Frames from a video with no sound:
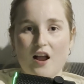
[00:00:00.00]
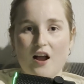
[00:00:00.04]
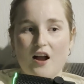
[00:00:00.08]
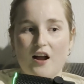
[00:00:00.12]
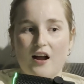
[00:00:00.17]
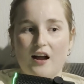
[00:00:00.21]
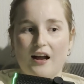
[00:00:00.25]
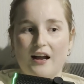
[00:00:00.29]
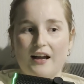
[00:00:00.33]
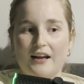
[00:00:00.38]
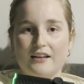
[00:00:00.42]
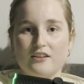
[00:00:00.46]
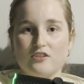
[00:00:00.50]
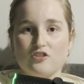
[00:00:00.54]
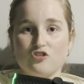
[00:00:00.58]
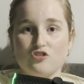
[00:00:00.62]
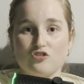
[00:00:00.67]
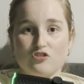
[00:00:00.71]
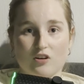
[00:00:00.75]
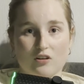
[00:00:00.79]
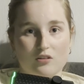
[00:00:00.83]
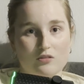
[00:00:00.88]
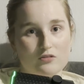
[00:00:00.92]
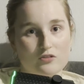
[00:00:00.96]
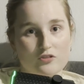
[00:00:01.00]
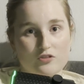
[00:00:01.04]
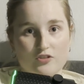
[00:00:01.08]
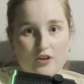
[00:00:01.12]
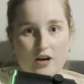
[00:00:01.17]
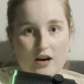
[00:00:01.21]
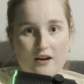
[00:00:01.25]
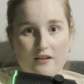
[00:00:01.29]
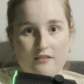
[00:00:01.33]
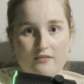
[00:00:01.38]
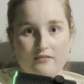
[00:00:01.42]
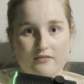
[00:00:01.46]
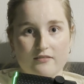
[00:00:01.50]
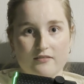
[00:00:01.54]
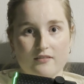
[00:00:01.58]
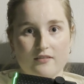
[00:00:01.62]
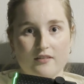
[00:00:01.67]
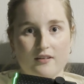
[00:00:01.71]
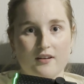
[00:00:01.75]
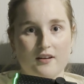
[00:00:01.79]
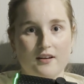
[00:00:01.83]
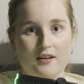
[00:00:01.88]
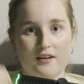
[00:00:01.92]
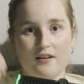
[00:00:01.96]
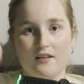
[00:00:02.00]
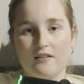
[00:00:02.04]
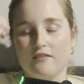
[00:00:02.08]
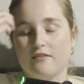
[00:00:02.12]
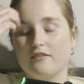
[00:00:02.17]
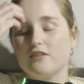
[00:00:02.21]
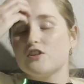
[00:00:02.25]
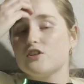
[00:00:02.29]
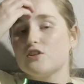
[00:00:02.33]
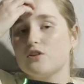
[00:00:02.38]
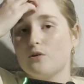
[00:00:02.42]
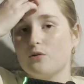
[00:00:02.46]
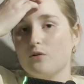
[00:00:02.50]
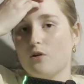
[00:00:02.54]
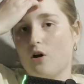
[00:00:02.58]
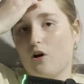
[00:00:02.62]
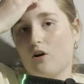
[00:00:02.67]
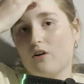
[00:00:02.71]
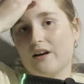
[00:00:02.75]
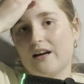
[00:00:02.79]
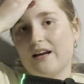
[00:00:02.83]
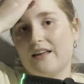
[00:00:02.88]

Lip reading: I struggled to drive for so long,